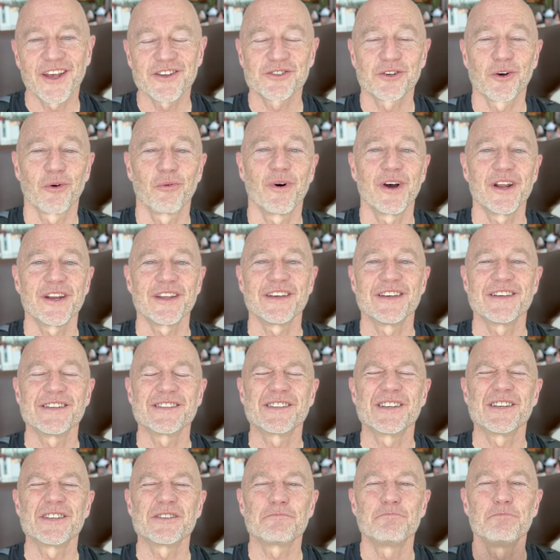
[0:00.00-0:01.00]
so what is
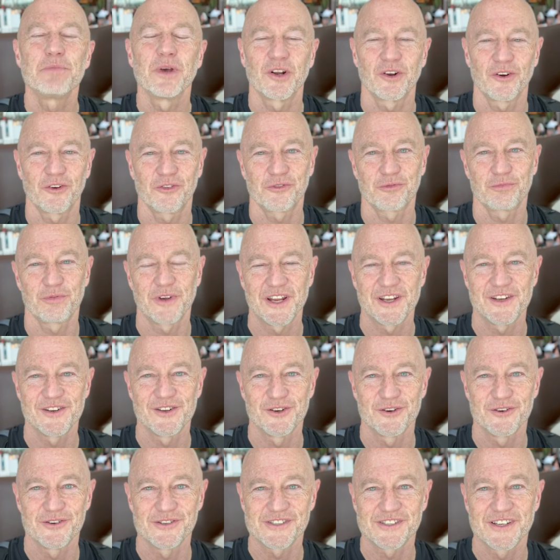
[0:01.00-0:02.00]
this bittersweet
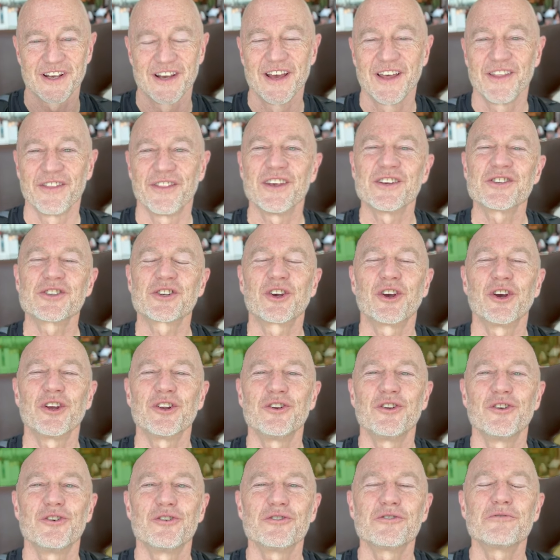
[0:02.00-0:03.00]
news? This good
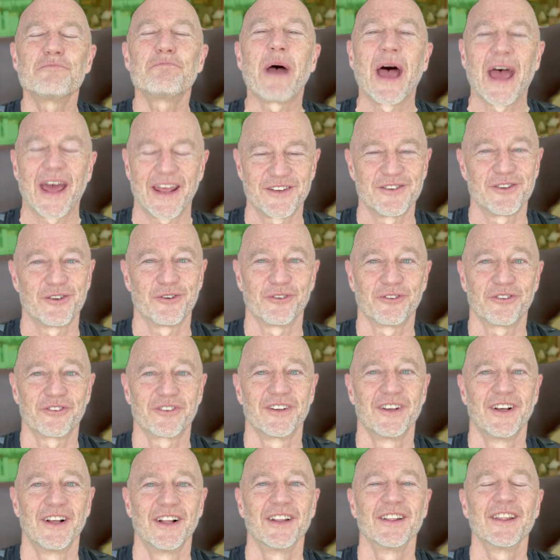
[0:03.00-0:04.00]
news, bad news.
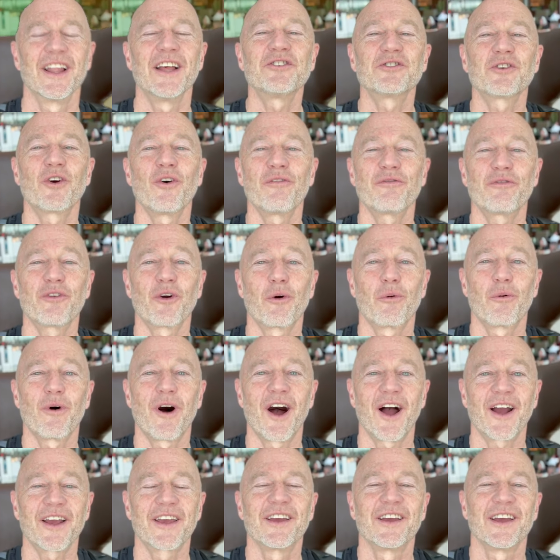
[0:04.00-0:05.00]
Let's go for a
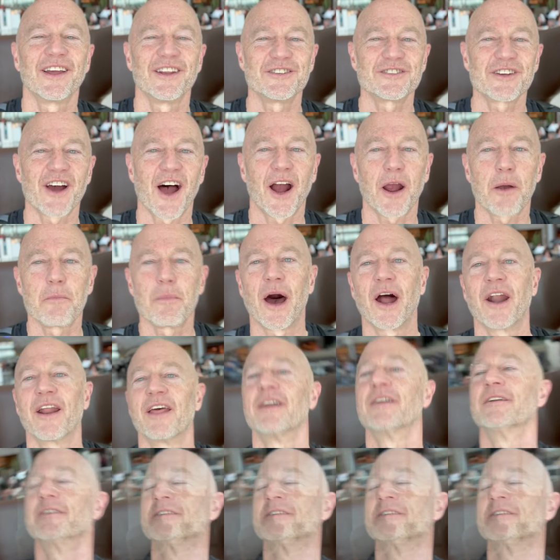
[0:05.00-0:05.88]
walk and talk about it.